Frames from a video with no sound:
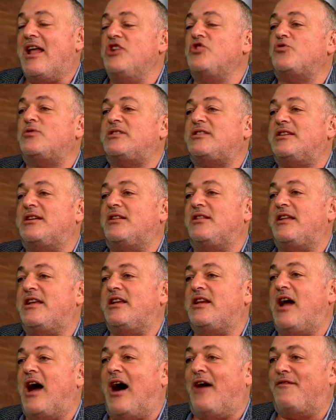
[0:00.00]
interestingly
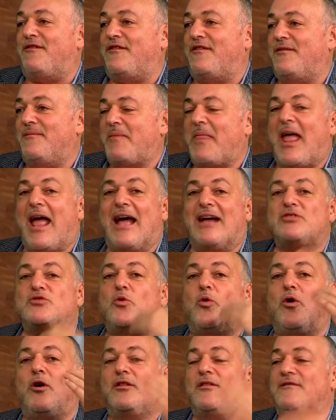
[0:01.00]
enough, as
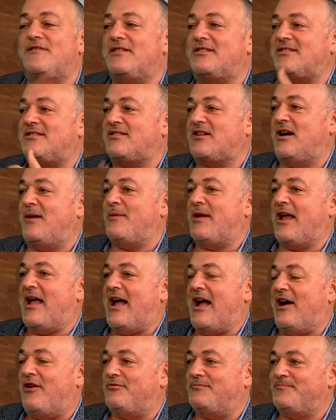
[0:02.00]
all of this is coming
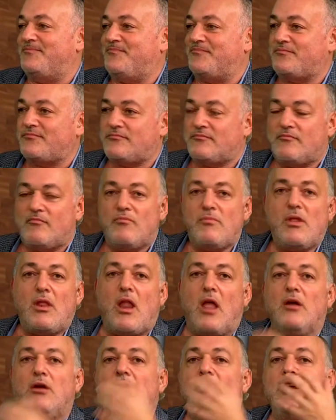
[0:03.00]
out,
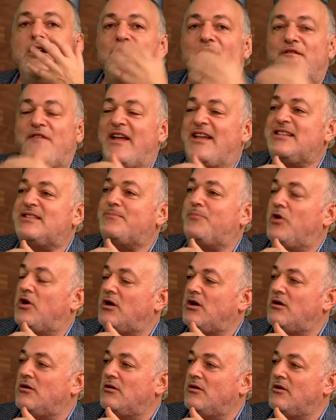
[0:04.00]

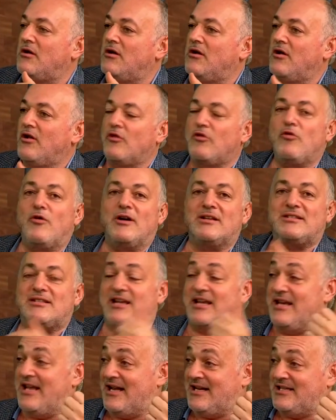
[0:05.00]
Facebook lost
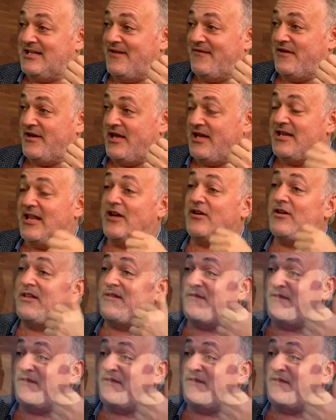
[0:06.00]
connectivity. Not only